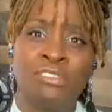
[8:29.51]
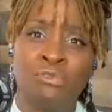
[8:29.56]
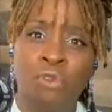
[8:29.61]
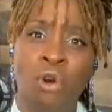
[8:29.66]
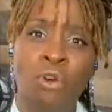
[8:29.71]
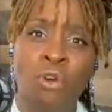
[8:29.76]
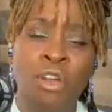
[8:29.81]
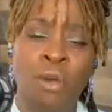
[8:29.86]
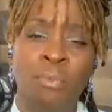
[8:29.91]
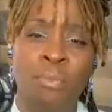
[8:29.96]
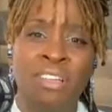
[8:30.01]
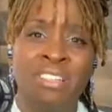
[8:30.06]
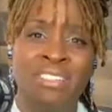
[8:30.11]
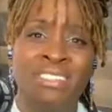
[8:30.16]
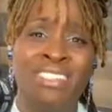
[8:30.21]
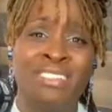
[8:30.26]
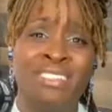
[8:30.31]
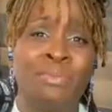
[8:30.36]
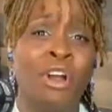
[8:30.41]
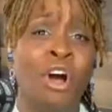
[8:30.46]
grow your
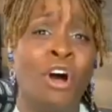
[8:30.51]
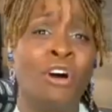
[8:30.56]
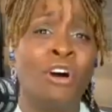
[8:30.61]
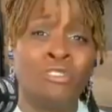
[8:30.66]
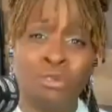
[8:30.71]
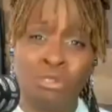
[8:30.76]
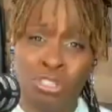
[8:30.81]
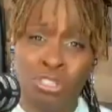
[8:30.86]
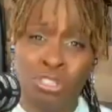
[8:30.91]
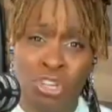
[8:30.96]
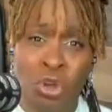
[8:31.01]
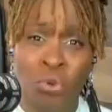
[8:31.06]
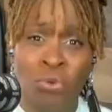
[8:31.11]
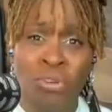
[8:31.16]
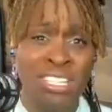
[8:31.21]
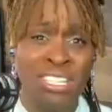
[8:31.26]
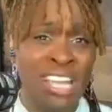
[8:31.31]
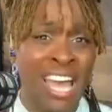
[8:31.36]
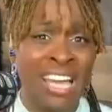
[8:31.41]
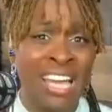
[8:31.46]
business, but also show
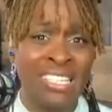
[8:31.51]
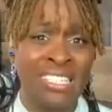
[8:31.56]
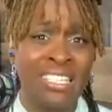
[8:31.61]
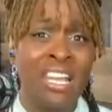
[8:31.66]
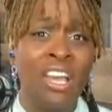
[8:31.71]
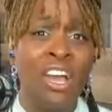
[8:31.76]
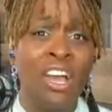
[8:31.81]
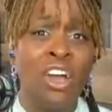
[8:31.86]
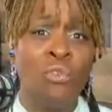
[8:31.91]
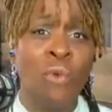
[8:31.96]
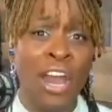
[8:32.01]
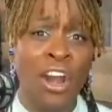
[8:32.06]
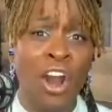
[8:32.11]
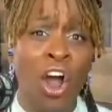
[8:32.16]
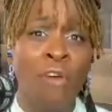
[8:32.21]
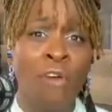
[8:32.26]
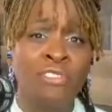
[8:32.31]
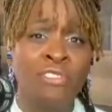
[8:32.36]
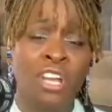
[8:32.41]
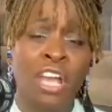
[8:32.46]
the tax
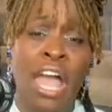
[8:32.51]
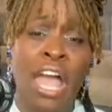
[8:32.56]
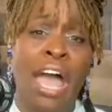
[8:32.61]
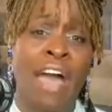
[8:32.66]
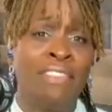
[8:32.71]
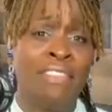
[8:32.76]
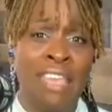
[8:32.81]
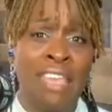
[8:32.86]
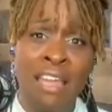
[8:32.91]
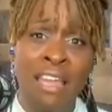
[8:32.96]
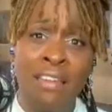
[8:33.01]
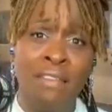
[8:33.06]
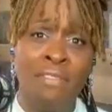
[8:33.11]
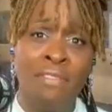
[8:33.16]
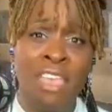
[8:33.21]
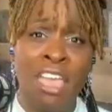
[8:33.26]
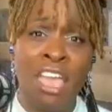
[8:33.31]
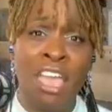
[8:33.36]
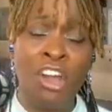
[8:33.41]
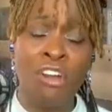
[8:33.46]
write-offs at the end of
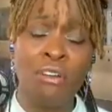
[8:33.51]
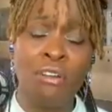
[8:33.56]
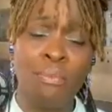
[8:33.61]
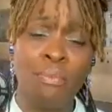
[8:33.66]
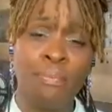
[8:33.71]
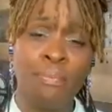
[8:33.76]
the year?